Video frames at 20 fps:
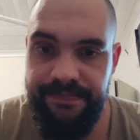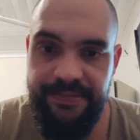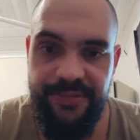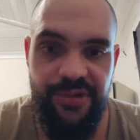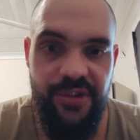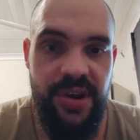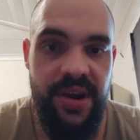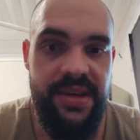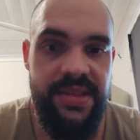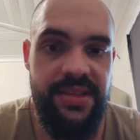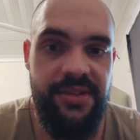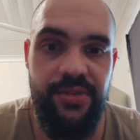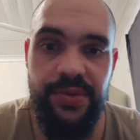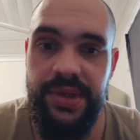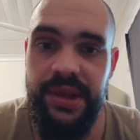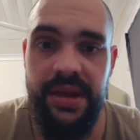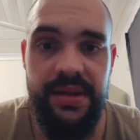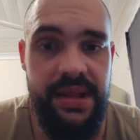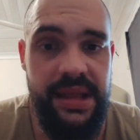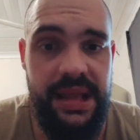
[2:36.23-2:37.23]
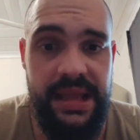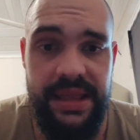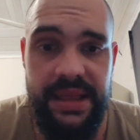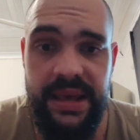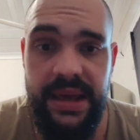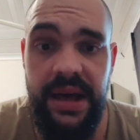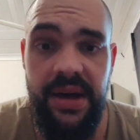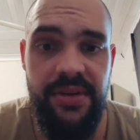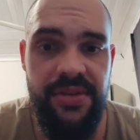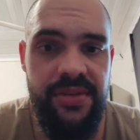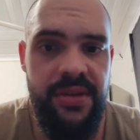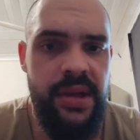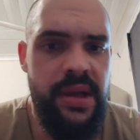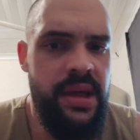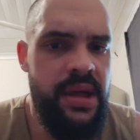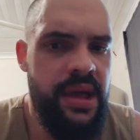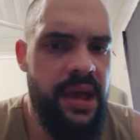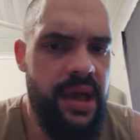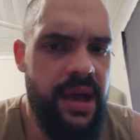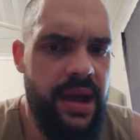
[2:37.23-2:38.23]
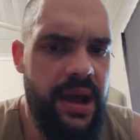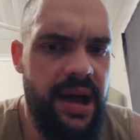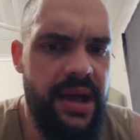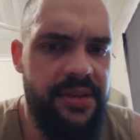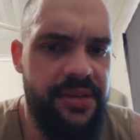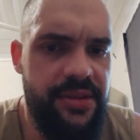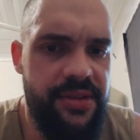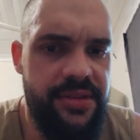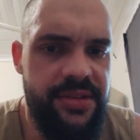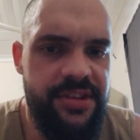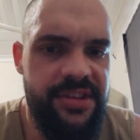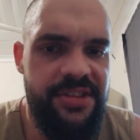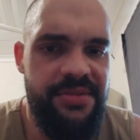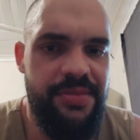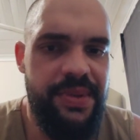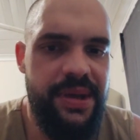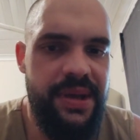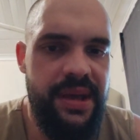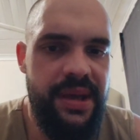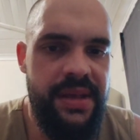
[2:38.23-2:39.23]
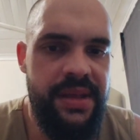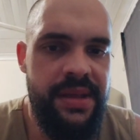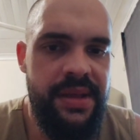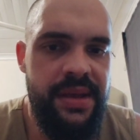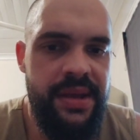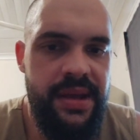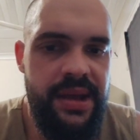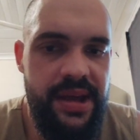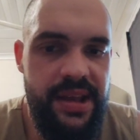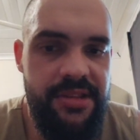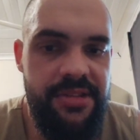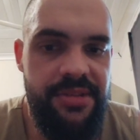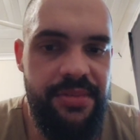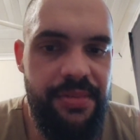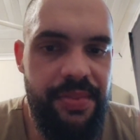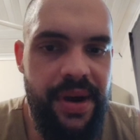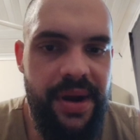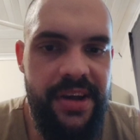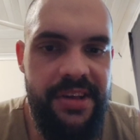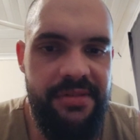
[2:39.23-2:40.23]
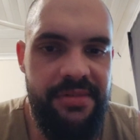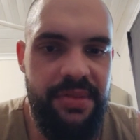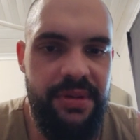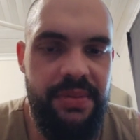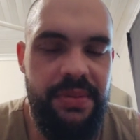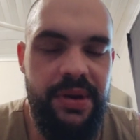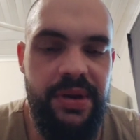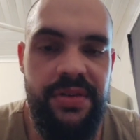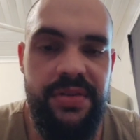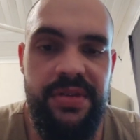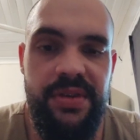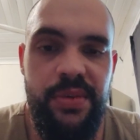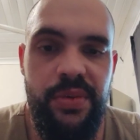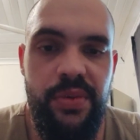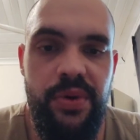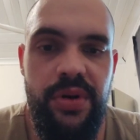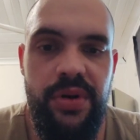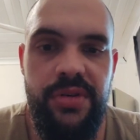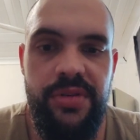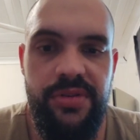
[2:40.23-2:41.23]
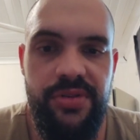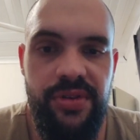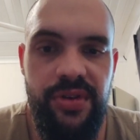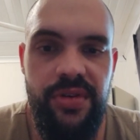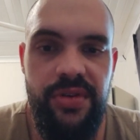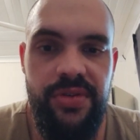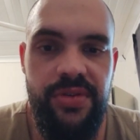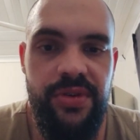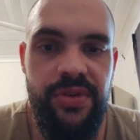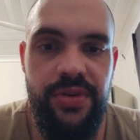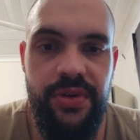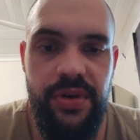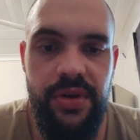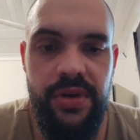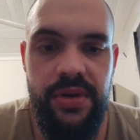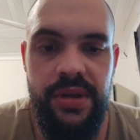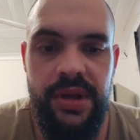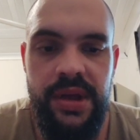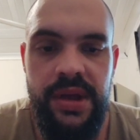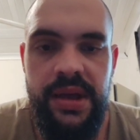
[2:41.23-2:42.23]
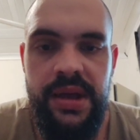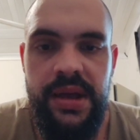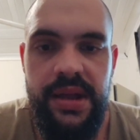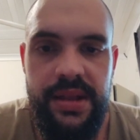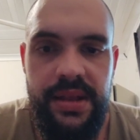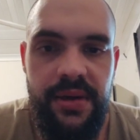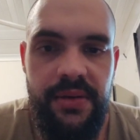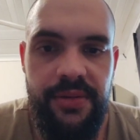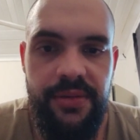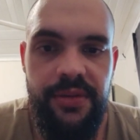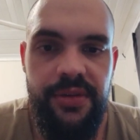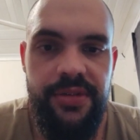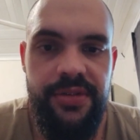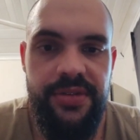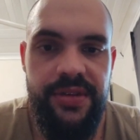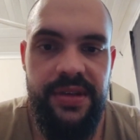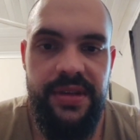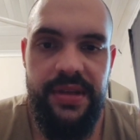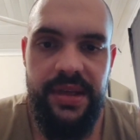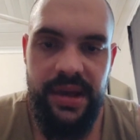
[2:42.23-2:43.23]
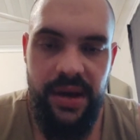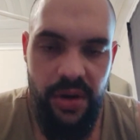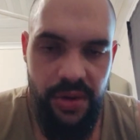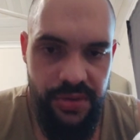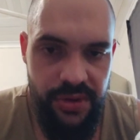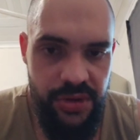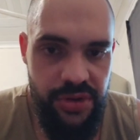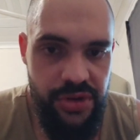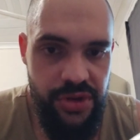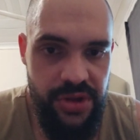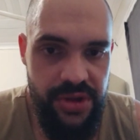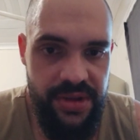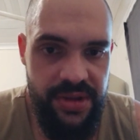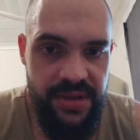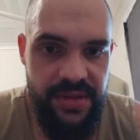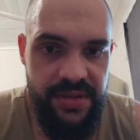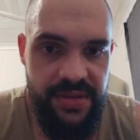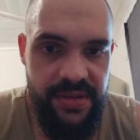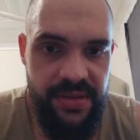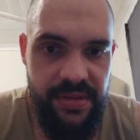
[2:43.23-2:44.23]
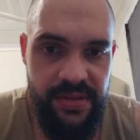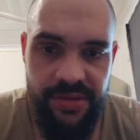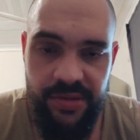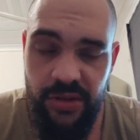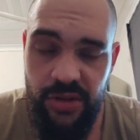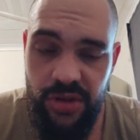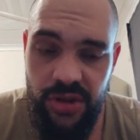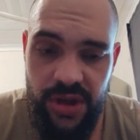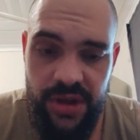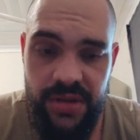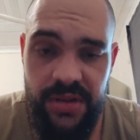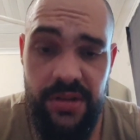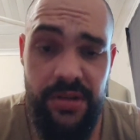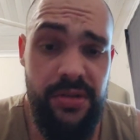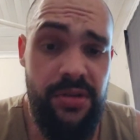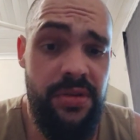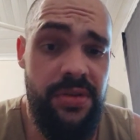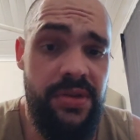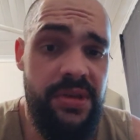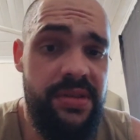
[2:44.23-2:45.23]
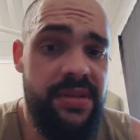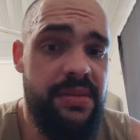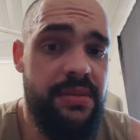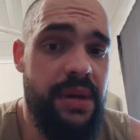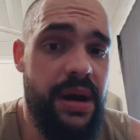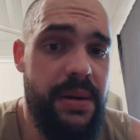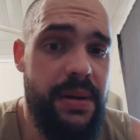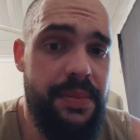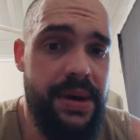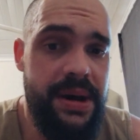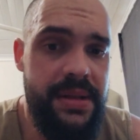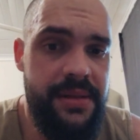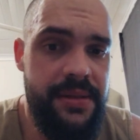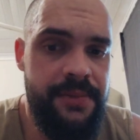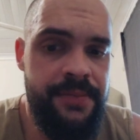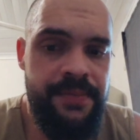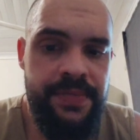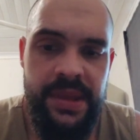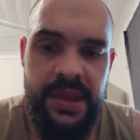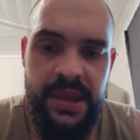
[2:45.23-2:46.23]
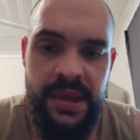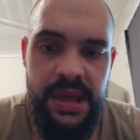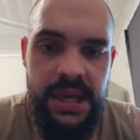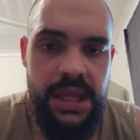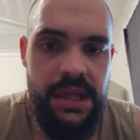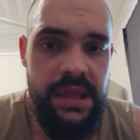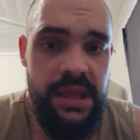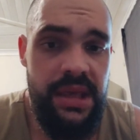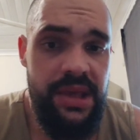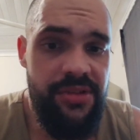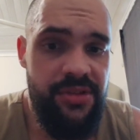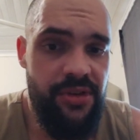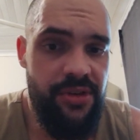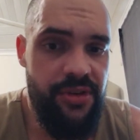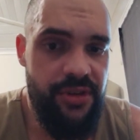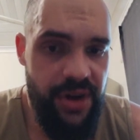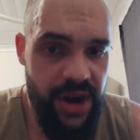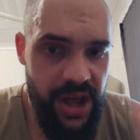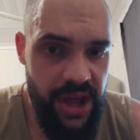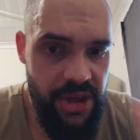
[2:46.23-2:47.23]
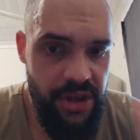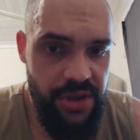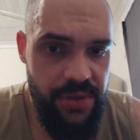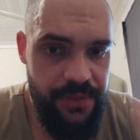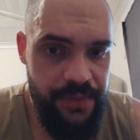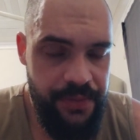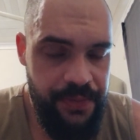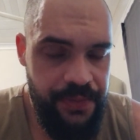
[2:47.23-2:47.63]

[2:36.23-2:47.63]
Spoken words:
try this without anything else. And guys, honestly speaking, it surprised me because it works so good. Now firstly, there are no jitters associated to this in my mind. There is no crash.